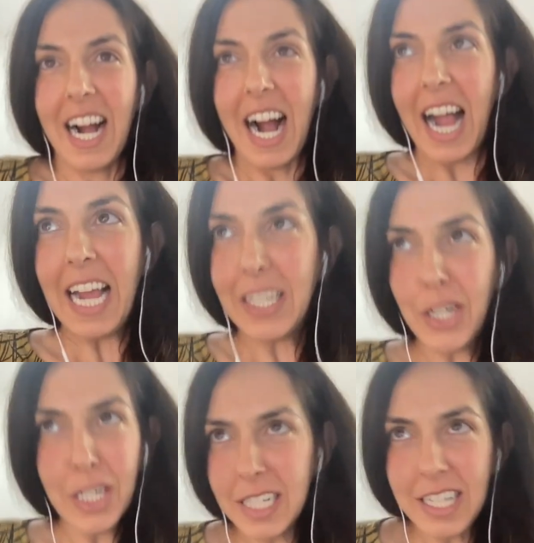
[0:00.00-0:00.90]
It
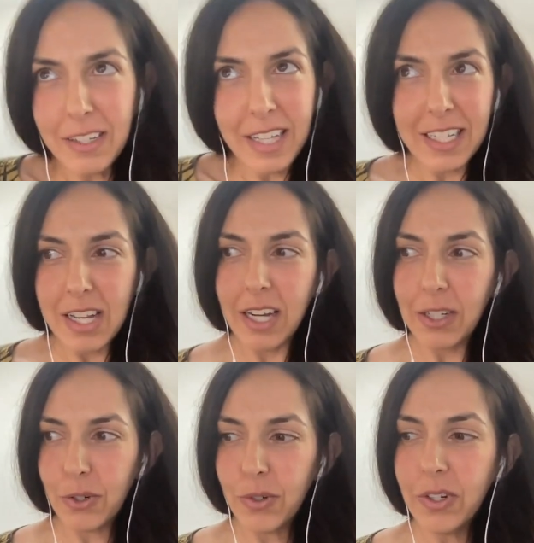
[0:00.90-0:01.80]
turns out that's not
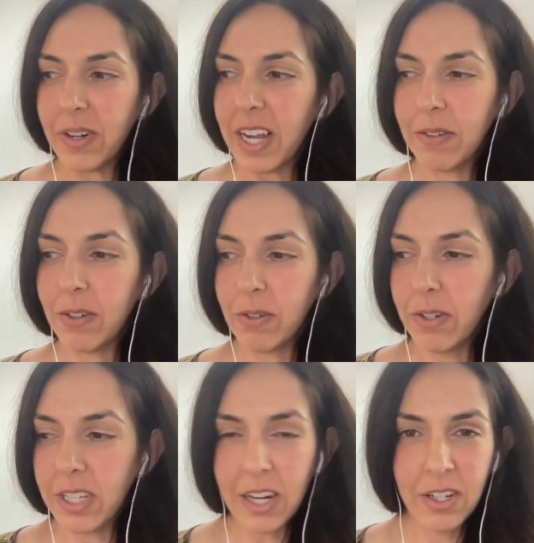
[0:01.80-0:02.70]
true. And
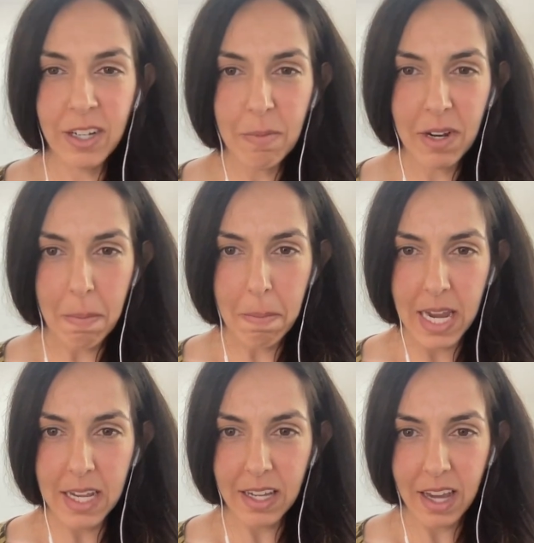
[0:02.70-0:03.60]
Google's actually been
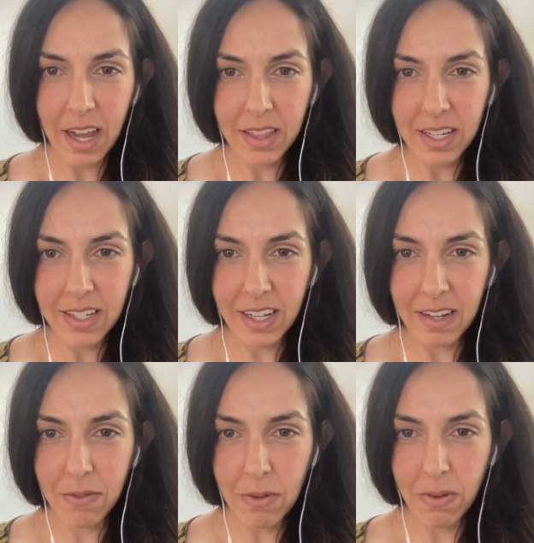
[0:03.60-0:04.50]
amazing at this. Like
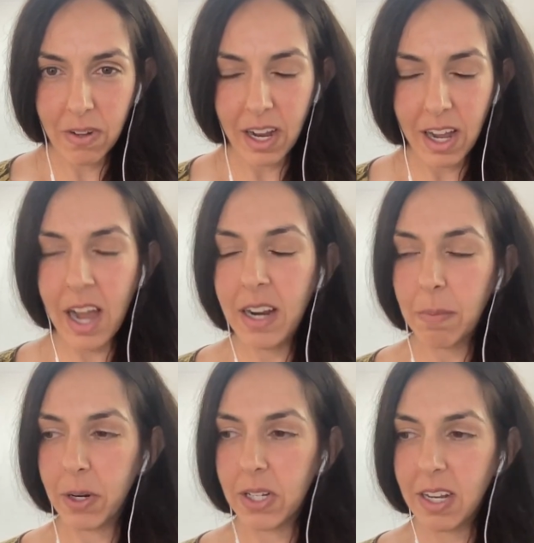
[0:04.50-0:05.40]
if you I had a
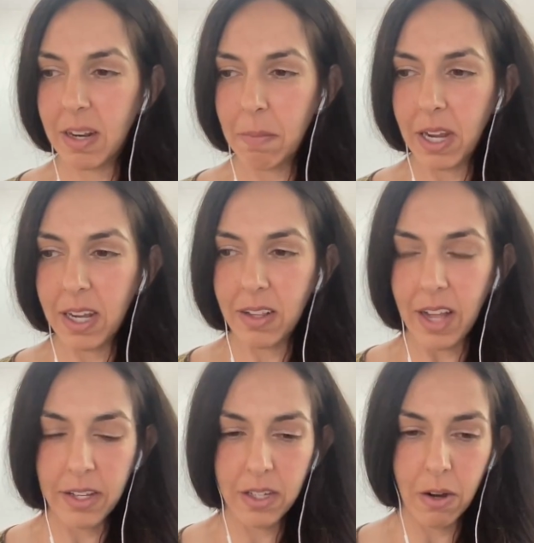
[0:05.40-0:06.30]
person in my
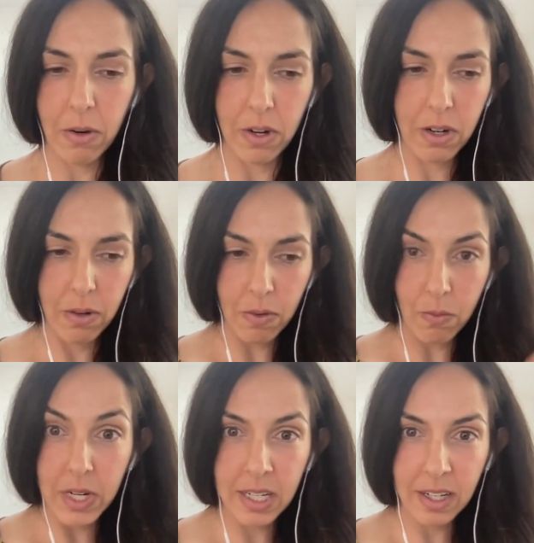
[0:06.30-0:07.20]
last cohort who had
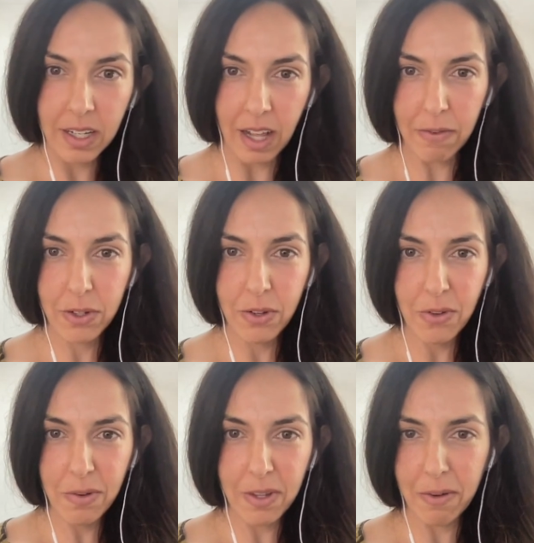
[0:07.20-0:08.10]
recently left
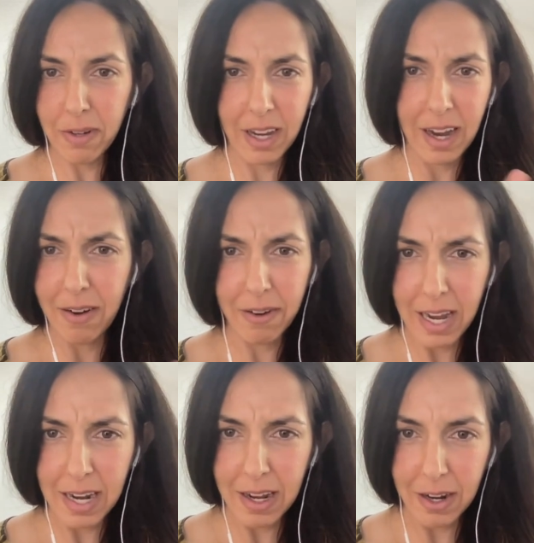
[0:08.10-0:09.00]
Google when there were like, I don't know,
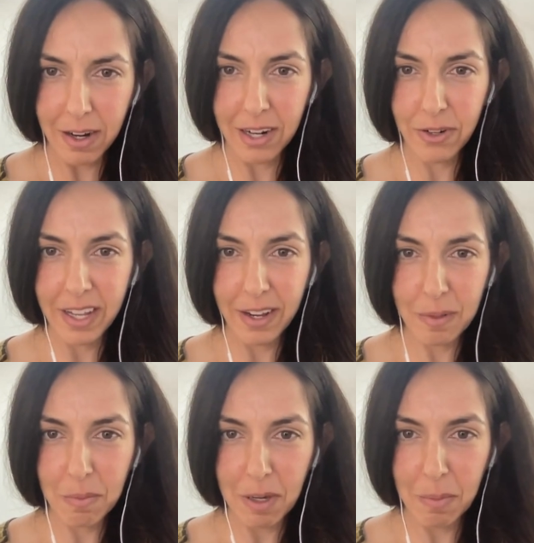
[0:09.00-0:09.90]
80 or
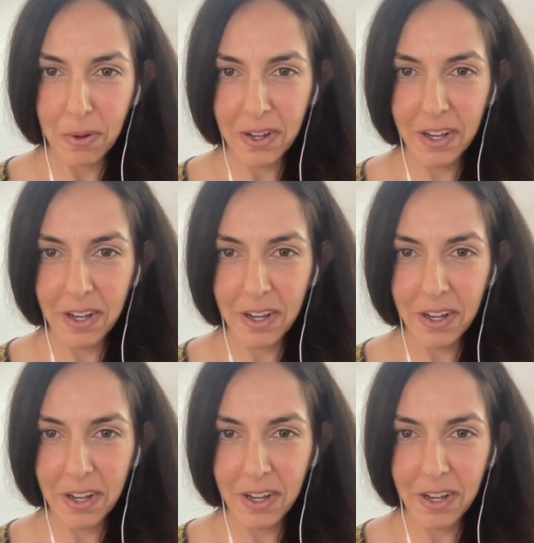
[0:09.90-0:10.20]
100,000 people